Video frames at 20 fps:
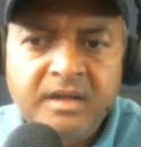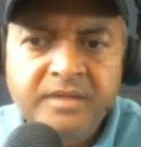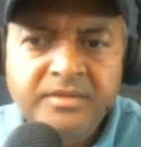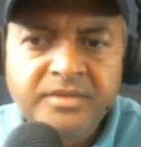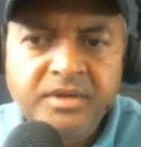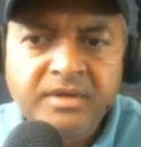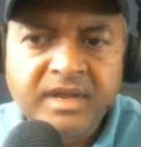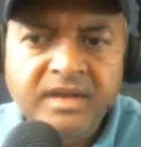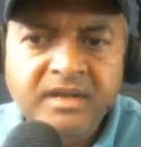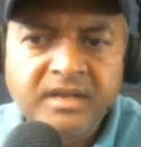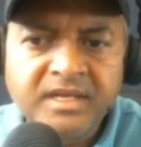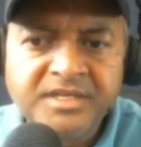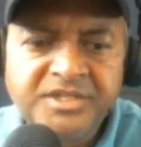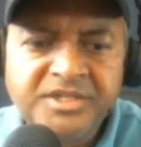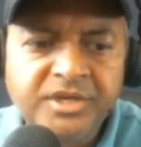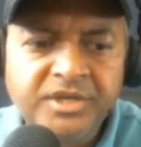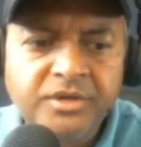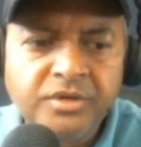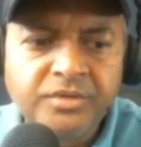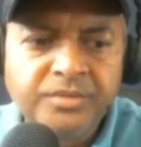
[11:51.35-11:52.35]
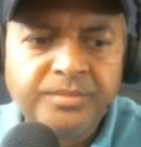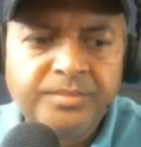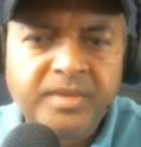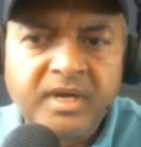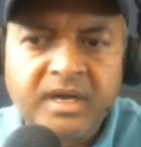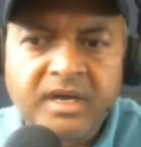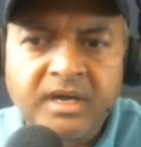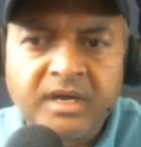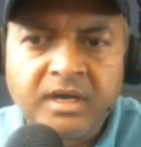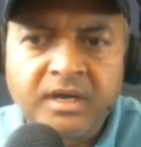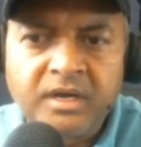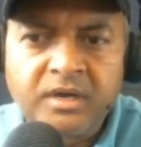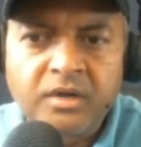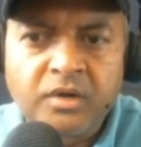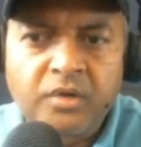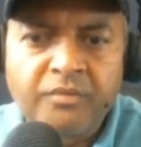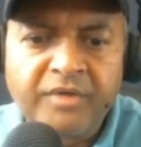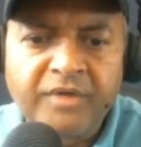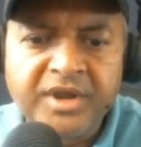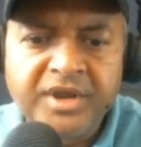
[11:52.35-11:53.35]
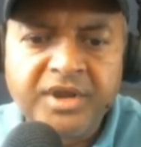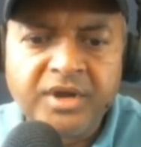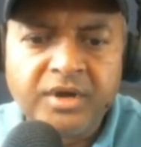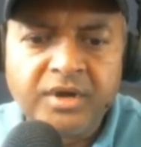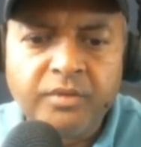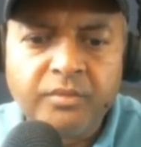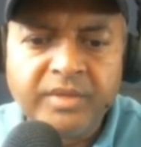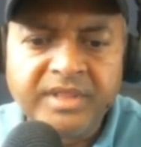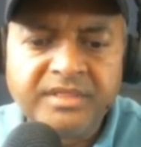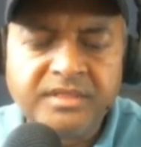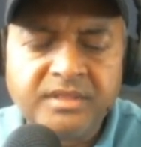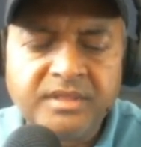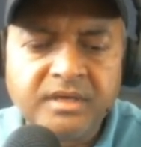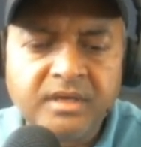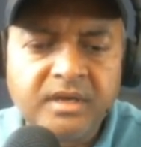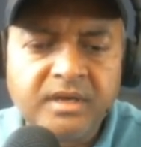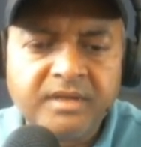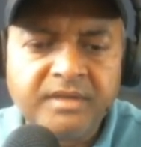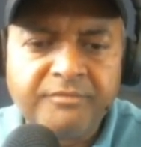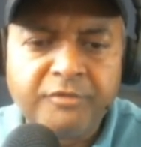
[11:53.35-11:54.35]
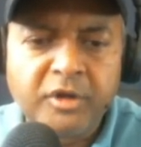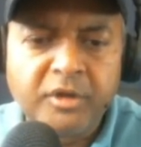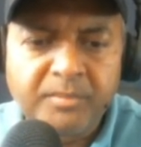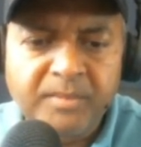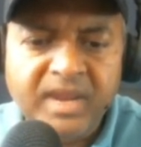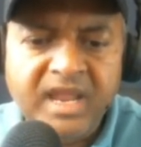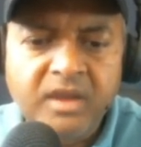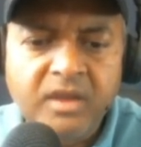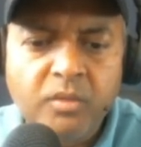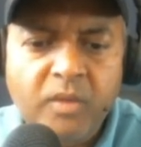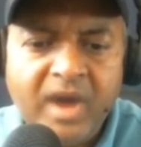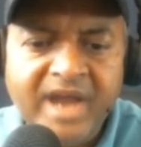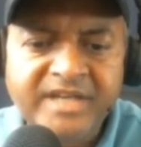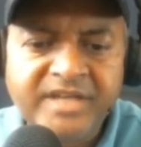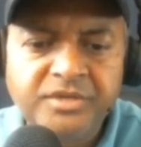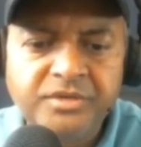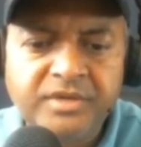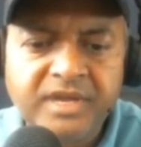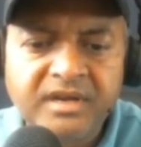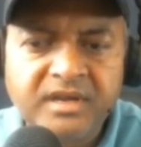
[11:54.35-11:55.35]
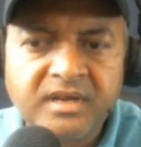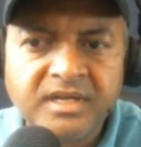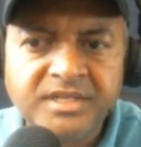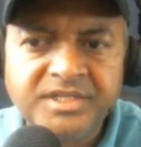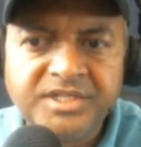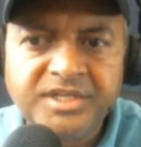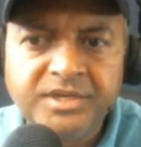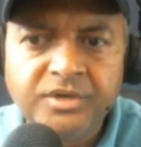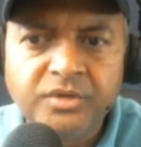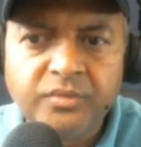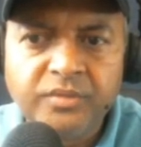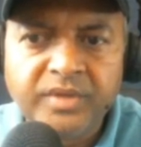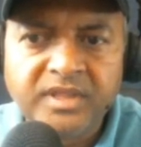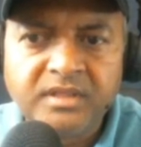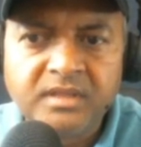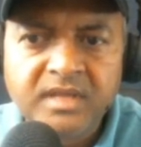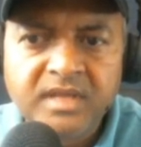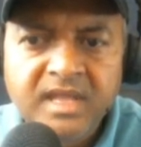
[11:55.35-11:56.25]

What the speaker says: you can continue over here with if you're playing white, you can continue with